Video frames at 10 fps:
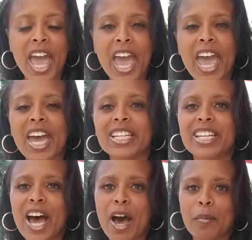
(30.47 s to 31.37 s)
And
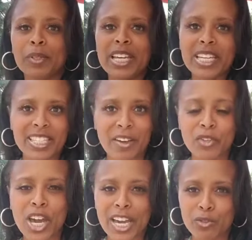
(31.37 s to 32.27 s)
Lisa, if you
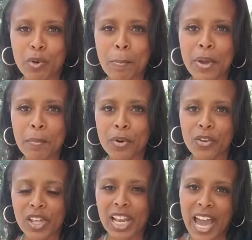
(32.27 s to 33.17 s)
guys remember
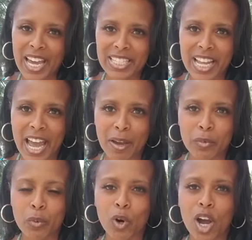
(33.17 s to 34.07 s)
the last time
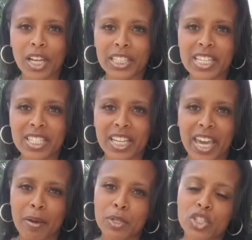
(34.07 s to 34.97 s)
we were on, Lisa
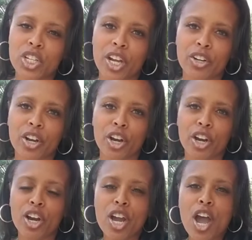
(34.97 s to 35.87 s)
came and shared
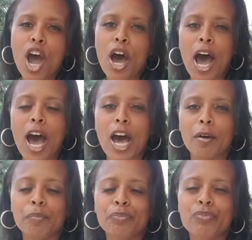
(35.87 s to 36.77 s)
her
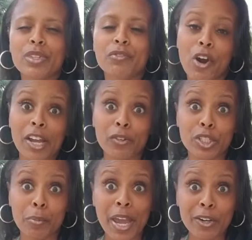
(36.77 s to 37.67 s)
fried green
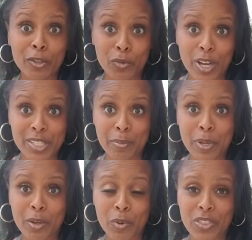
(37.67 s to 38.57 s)
tomatoes
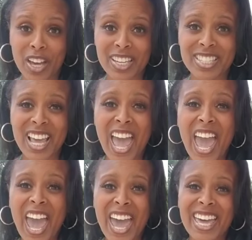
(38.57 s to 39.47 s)
recipe with us.
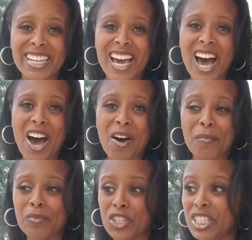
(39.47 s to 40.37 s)
And
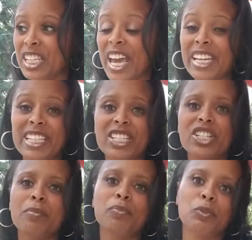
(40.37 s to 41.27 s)
just lately,
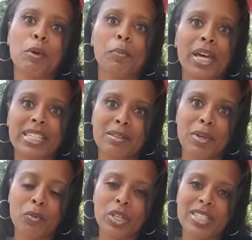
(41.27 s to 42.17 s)
she's been blessing
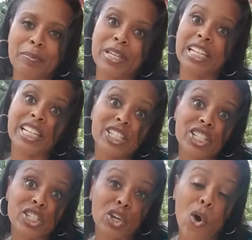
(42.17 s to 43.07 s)
me with some
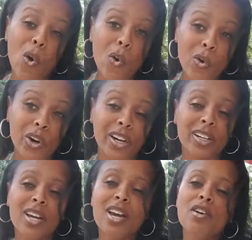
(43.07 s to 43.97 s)
delicious
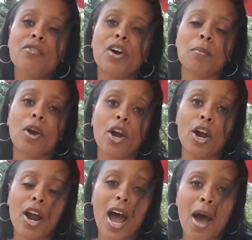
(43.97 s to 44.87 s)
corn from
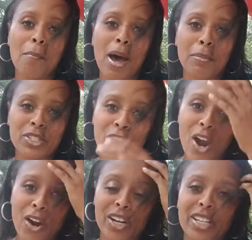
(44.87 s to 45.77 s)
her mama's
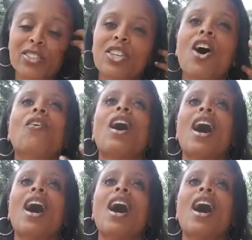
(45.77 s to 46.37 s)
garden. So